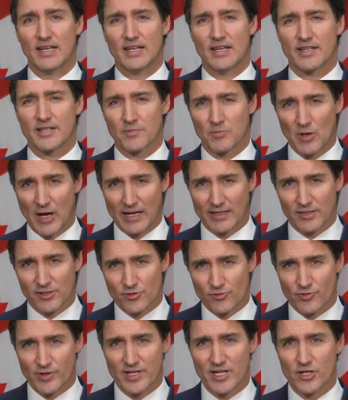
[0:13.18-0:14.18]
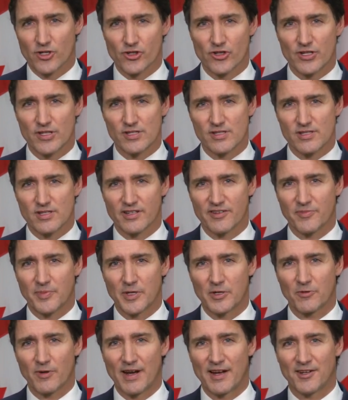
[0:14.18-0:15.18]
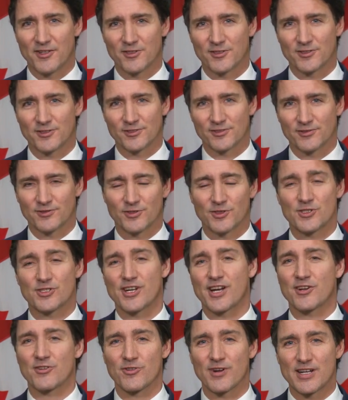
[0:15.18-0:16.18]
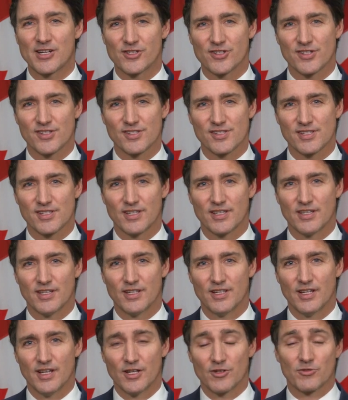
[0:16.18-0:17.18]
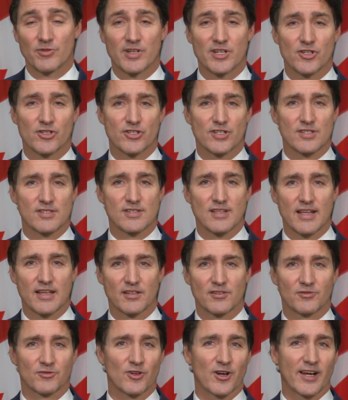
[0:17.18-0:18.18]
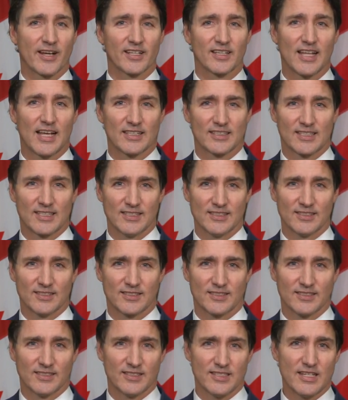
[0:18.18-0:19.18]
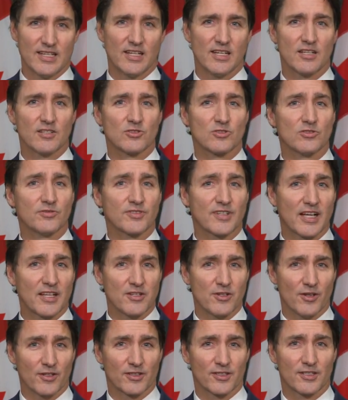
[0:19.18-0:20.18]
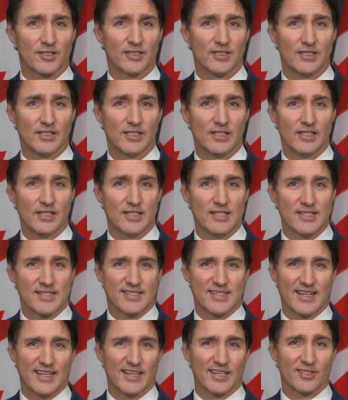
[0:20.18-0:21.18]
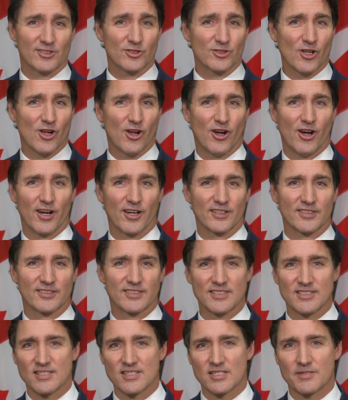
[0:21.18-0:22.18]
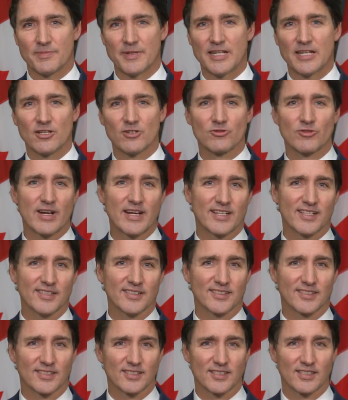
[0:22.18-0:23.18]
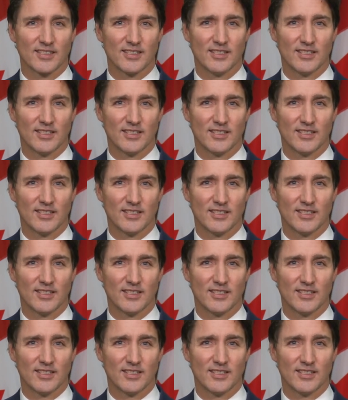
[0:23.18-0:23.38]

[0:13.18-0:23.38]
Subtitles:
and to practice traditions that have been around for generations. Traditions like frying latkes and eating sufganiyot, singing songs and spinning dreidels,